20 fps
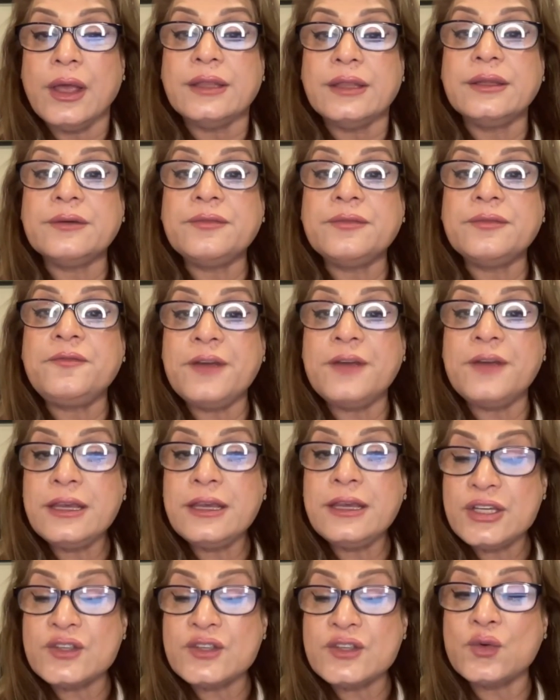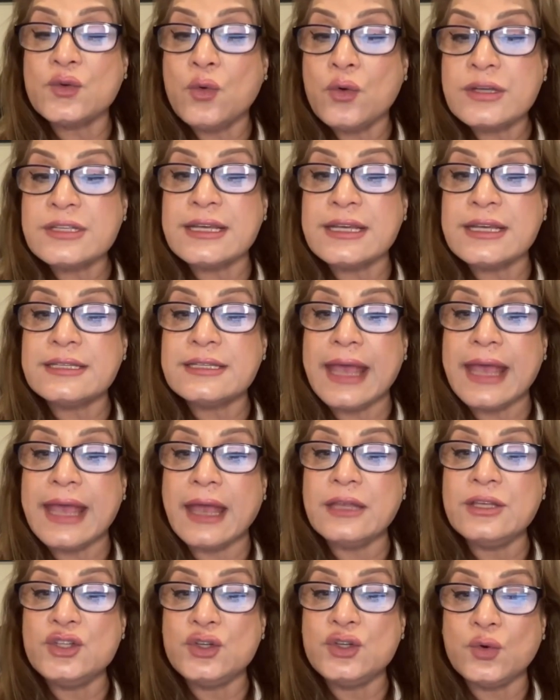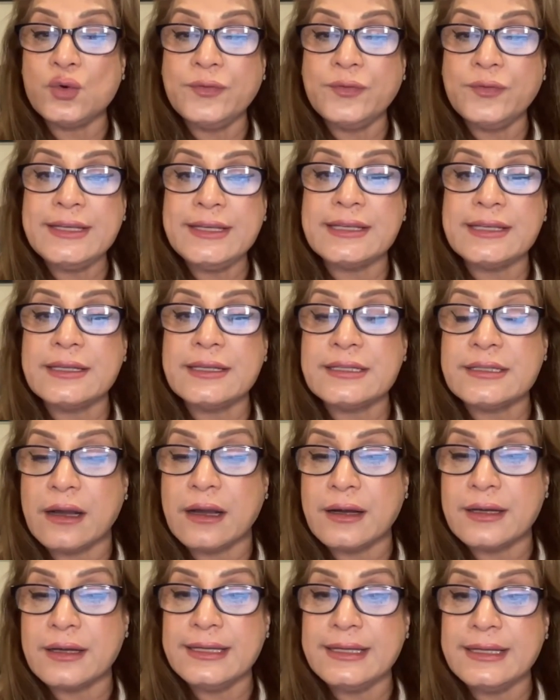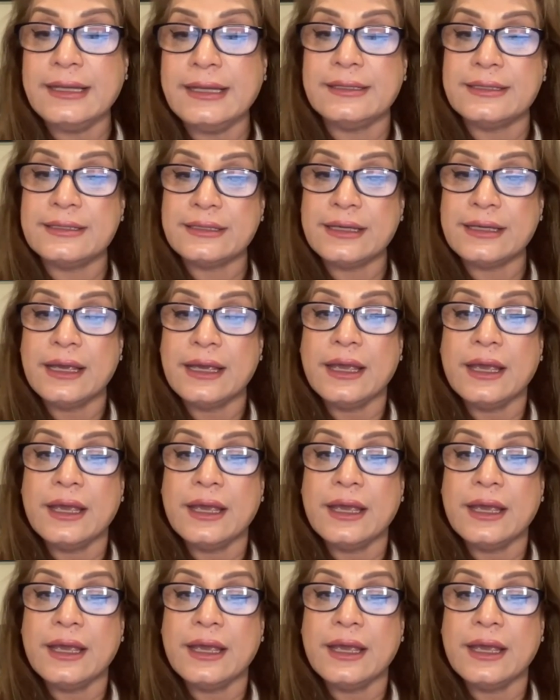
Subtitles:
The fish source is anchovies and sardines,